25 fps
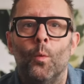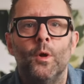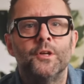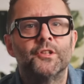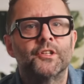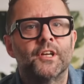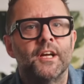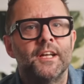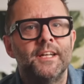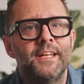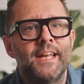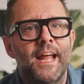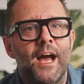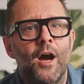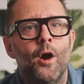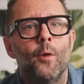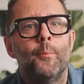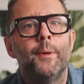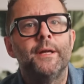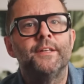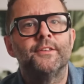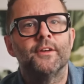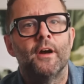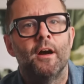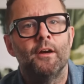which can now
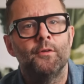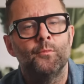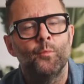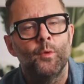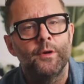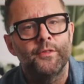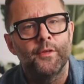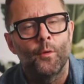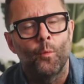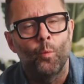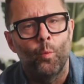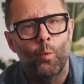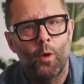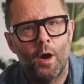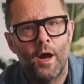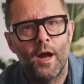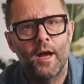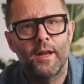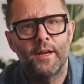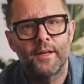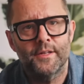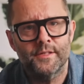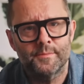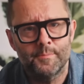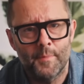be done with a
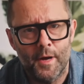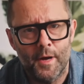wireless